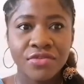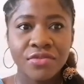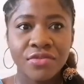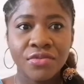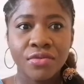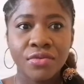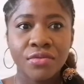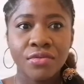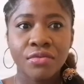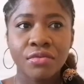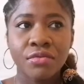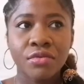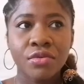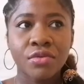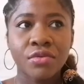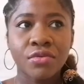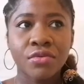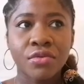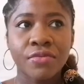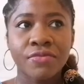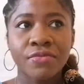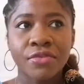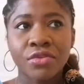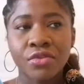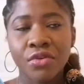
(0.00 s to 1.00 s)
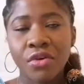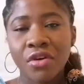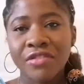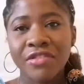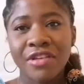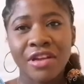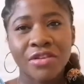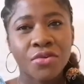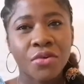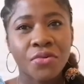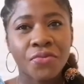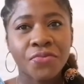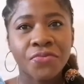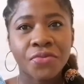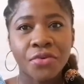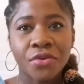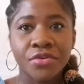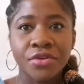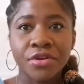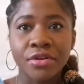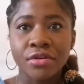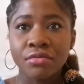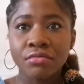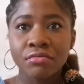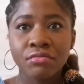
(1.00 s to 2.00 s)
So, you know, if the dogs are not
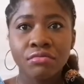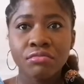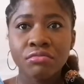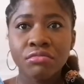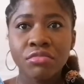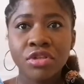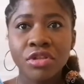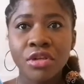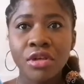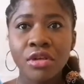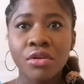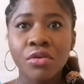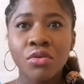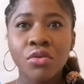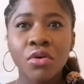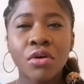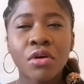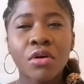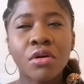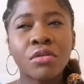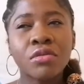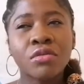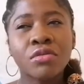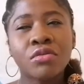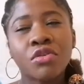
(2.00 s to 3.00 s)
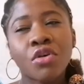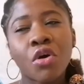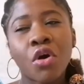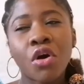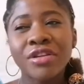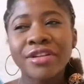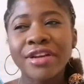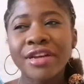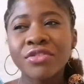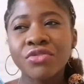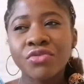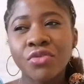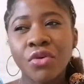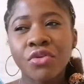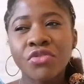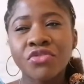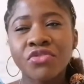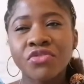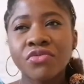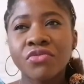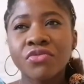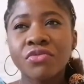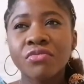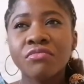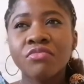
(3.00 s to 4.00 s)
foreign, the local, the other
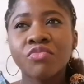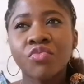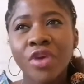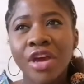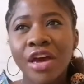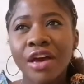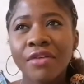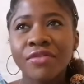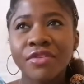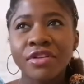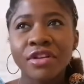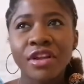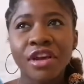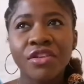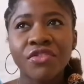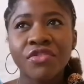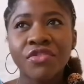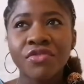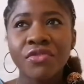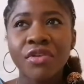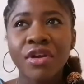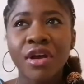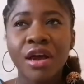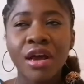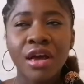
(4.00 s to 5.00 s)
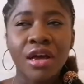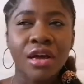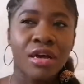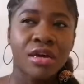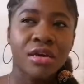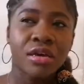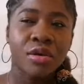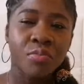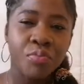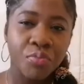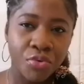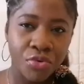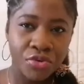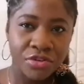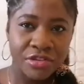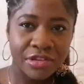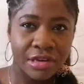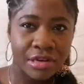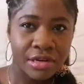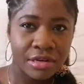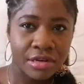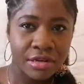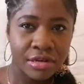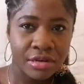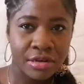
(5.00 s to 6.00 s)
dogs we have in Nigeria are
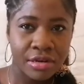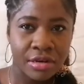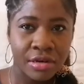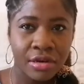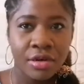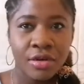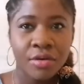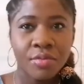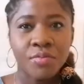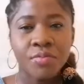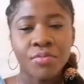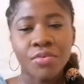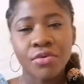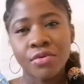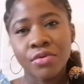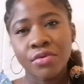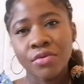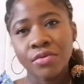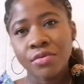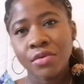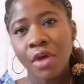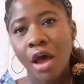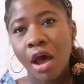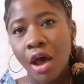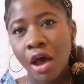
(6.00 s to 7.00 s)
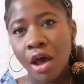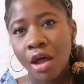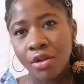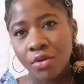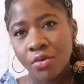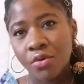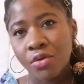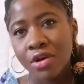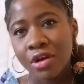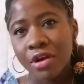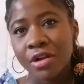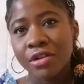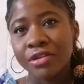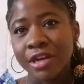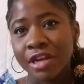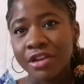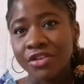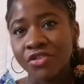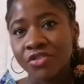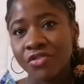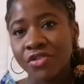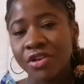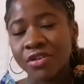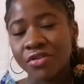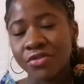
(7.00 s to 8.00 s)
imported, but our local
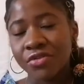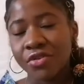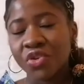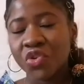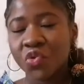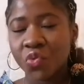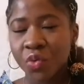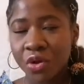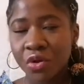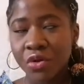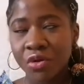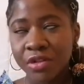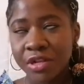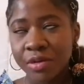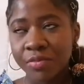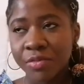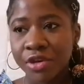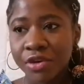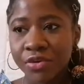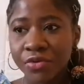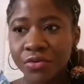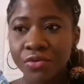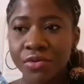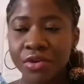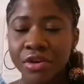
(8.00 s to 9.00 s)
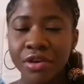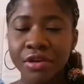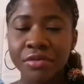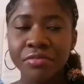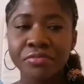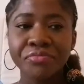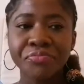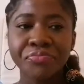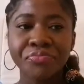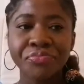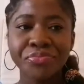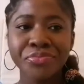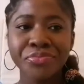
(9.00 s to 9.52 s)
Nigerian dogs, we call them Ekuke.